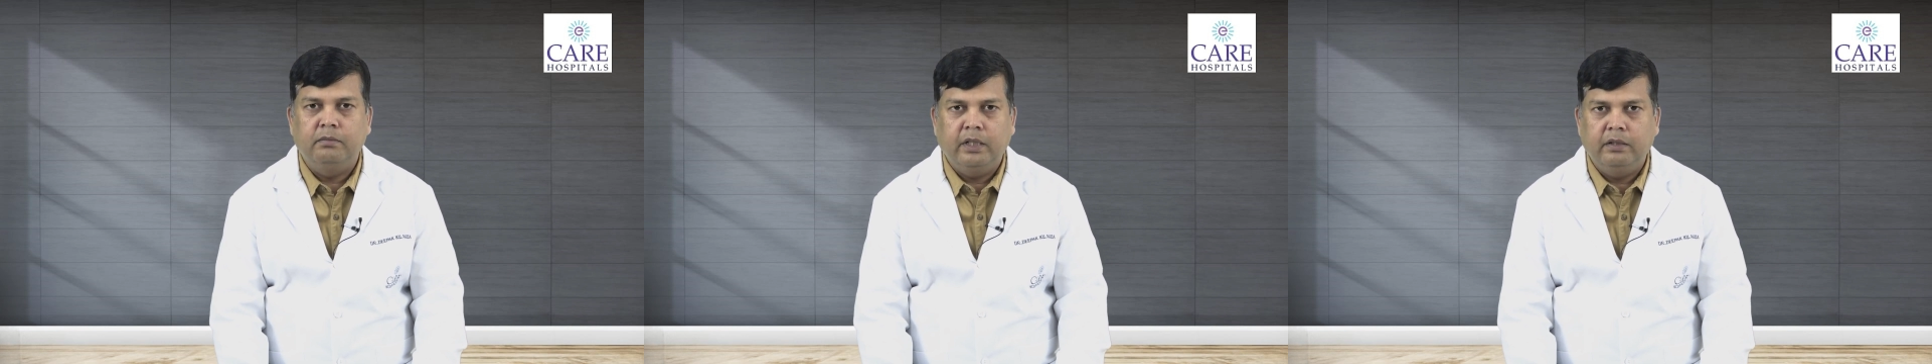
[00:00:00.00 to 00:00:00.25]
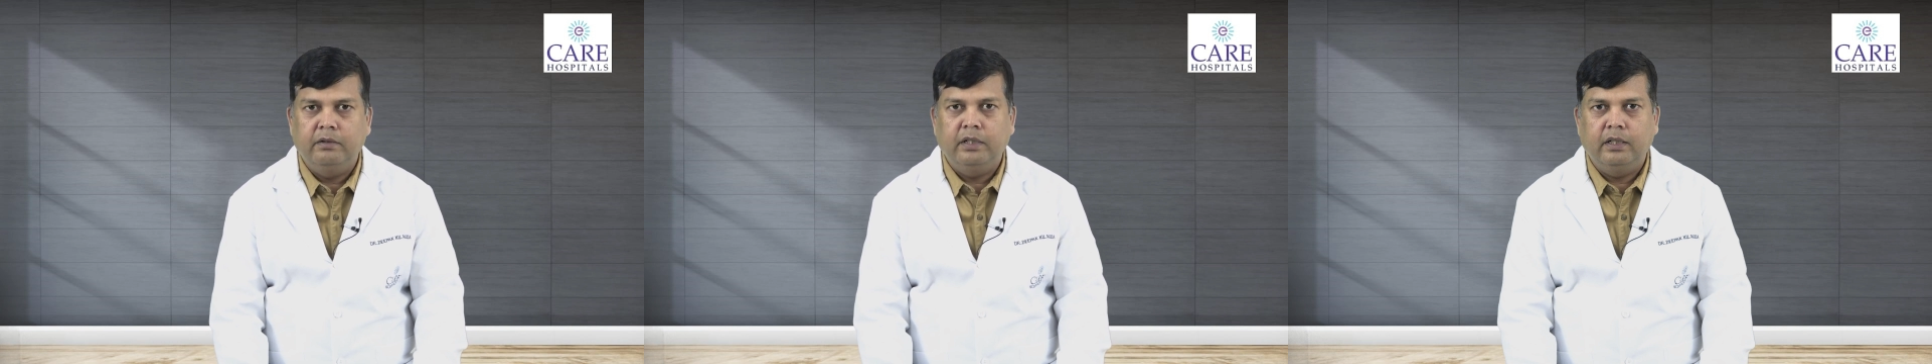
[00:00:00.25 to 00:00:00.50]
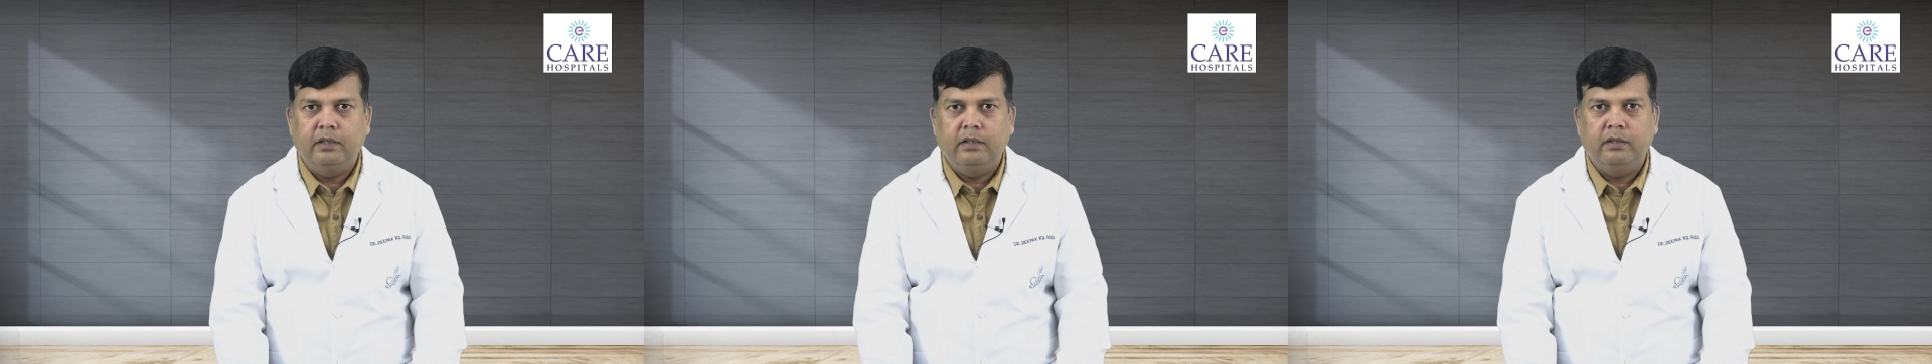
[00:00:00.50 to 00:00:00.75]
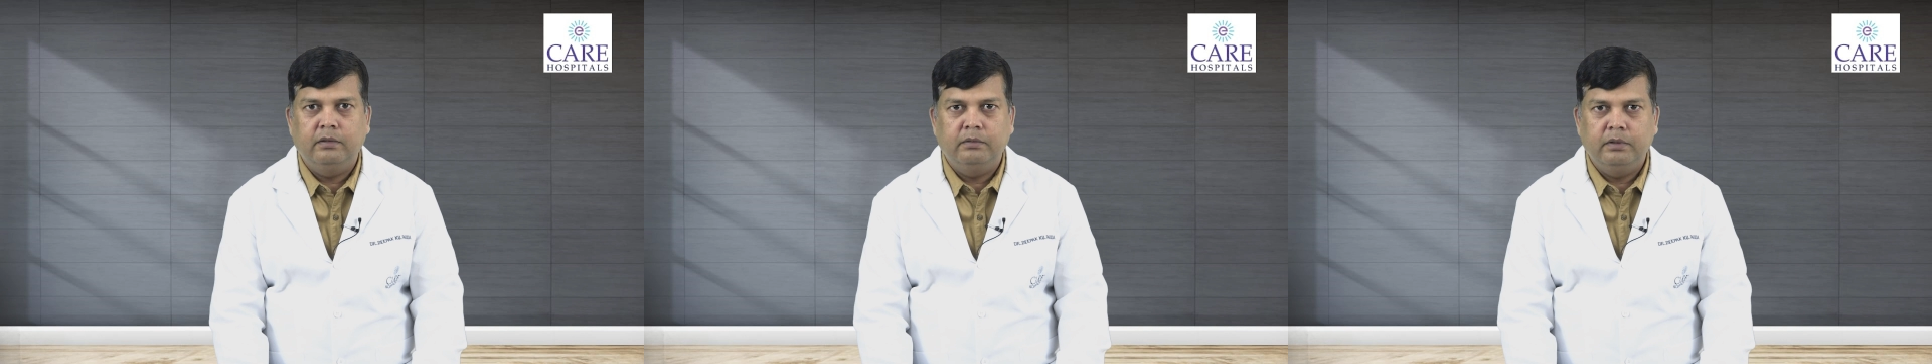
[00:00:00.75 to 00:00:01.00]

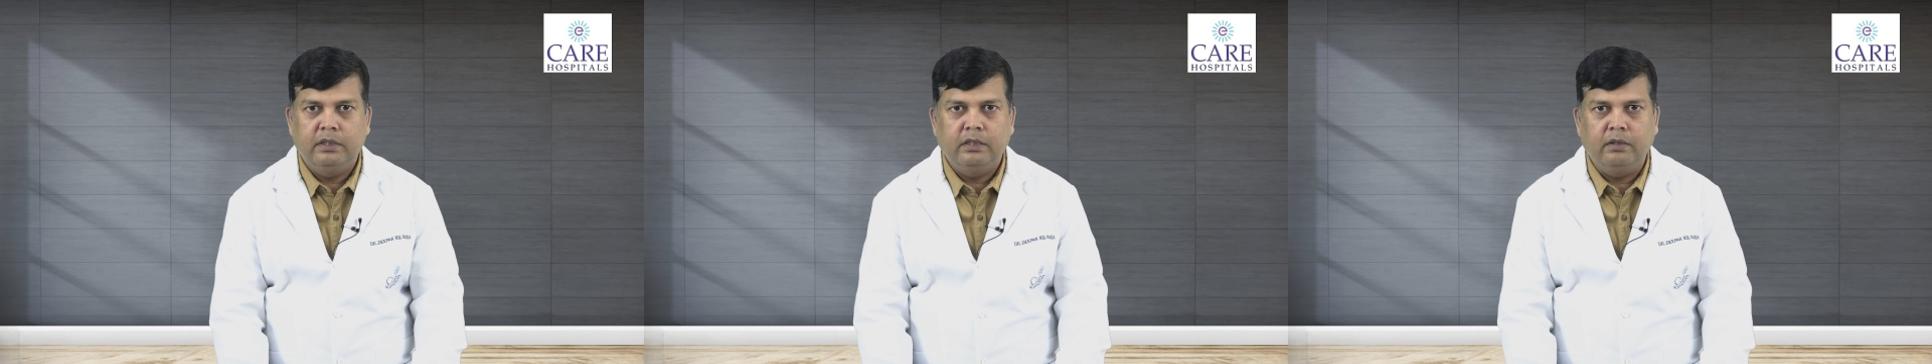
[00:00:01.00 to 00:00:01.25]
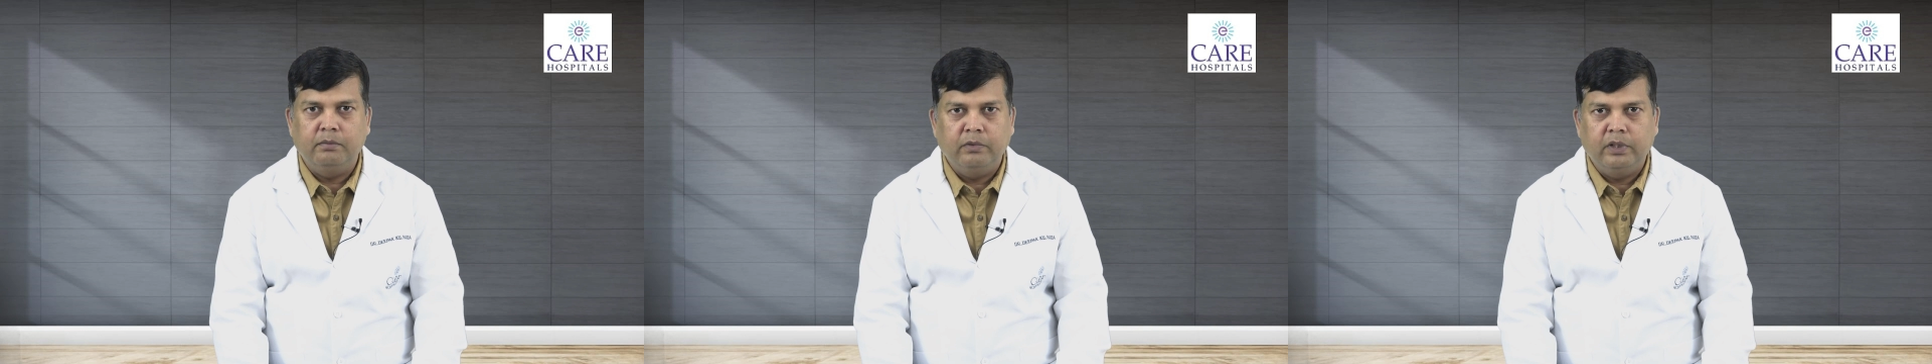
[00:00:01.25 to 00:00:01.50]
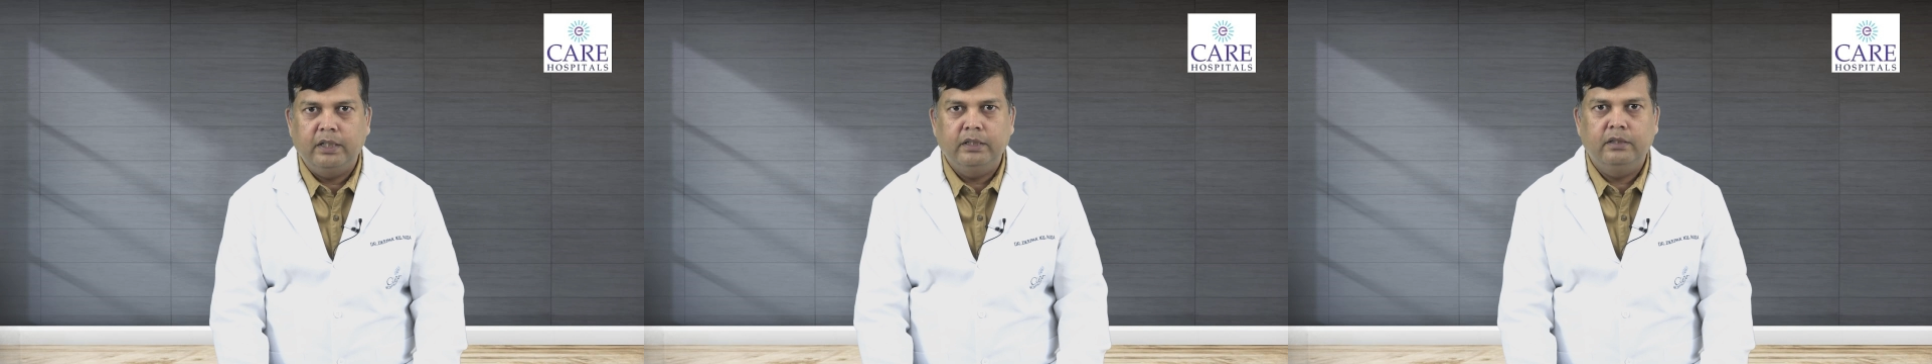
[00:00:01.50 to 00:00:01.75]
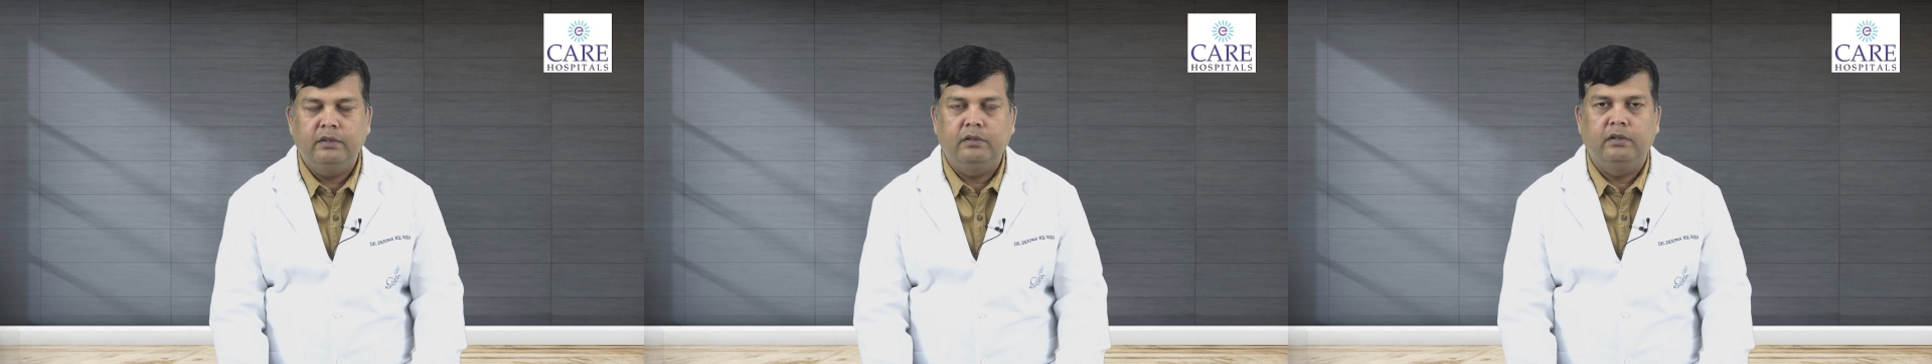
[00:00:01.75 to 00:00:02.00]
microcatheter, we
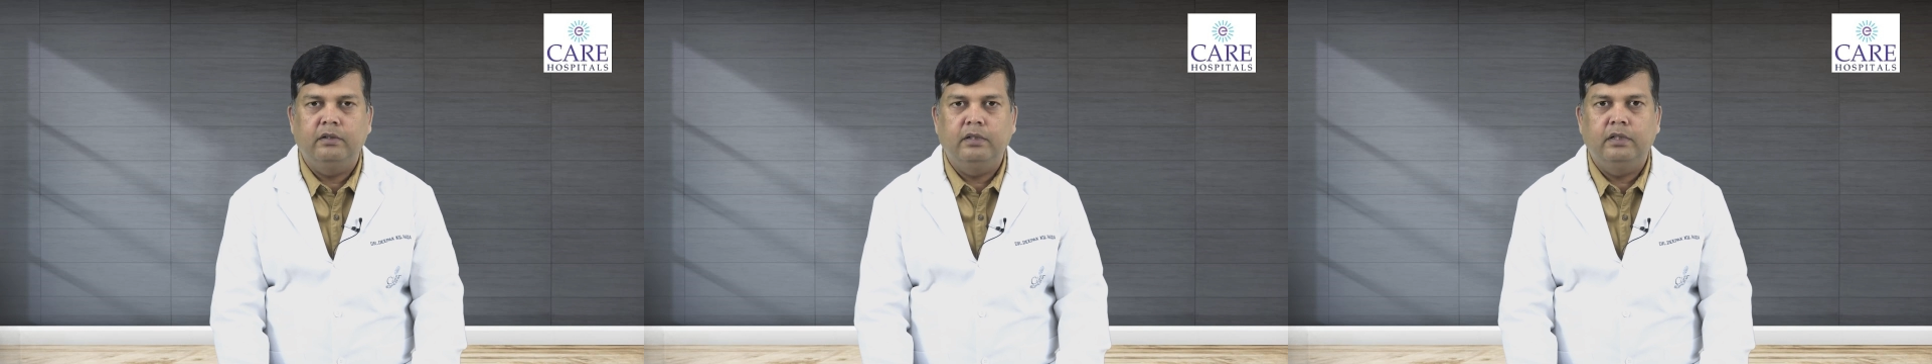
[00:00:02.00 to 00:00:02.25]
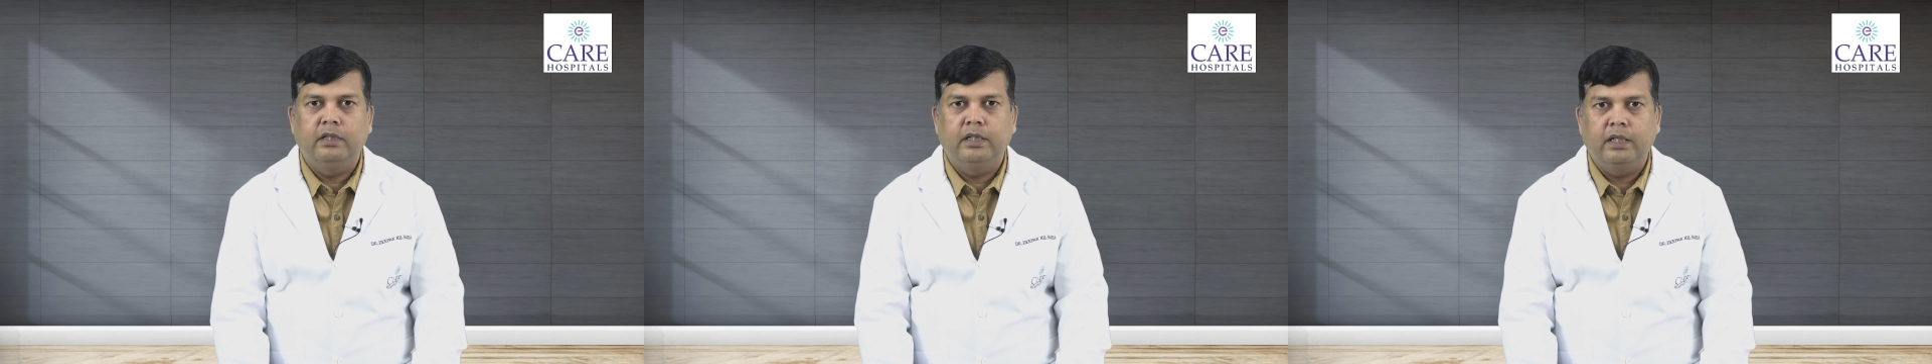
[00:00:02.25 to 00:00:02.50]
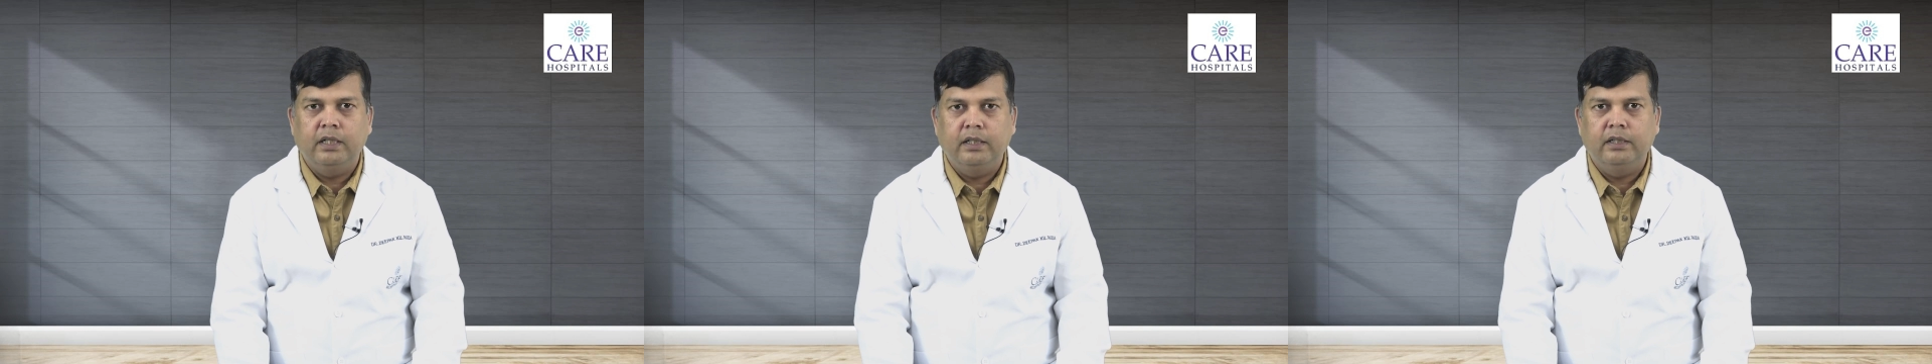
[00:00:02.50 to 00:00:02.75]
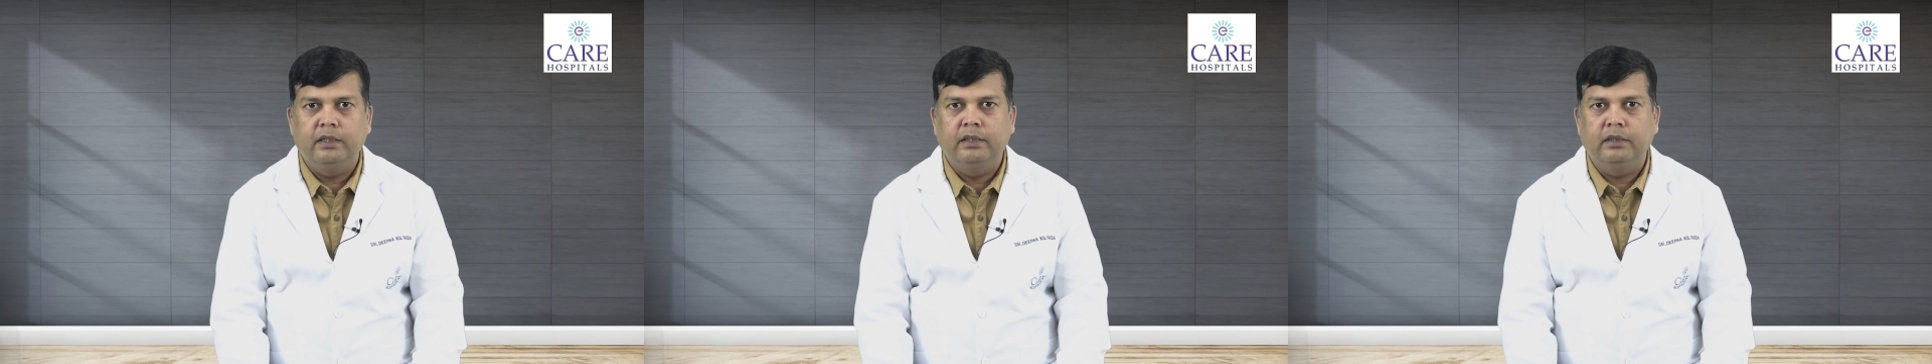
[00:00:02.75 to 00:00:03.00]
thrombolize the clot and
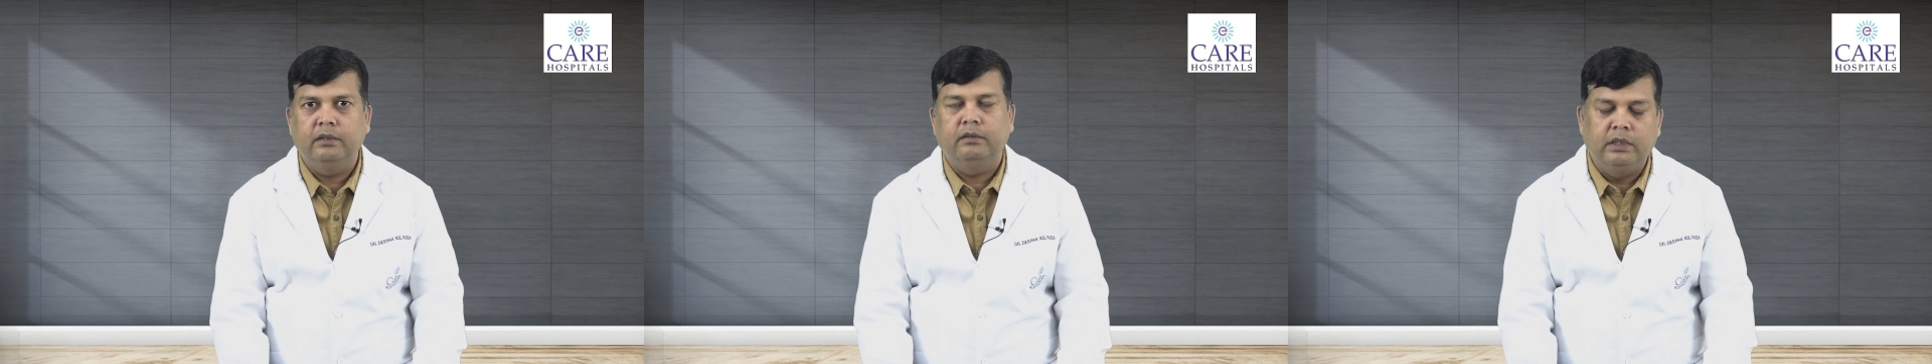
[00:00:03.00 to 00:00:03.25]
uh,